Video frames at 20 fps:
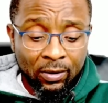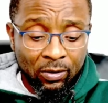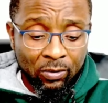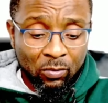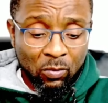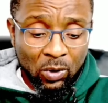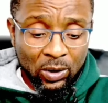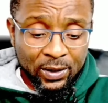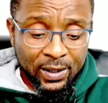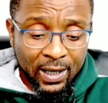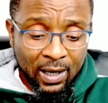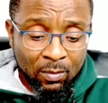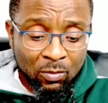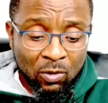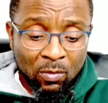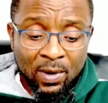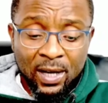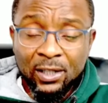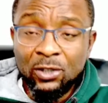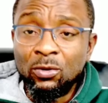what that
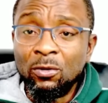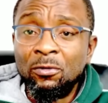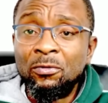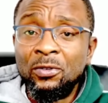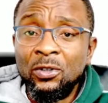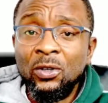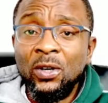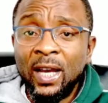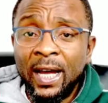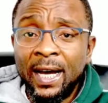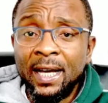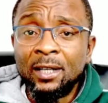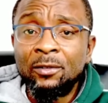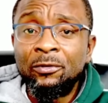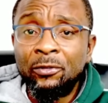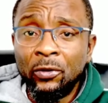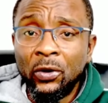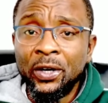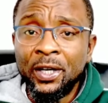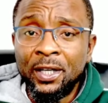moment to feel like
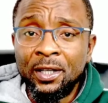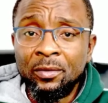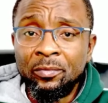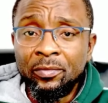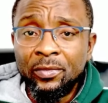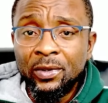for him.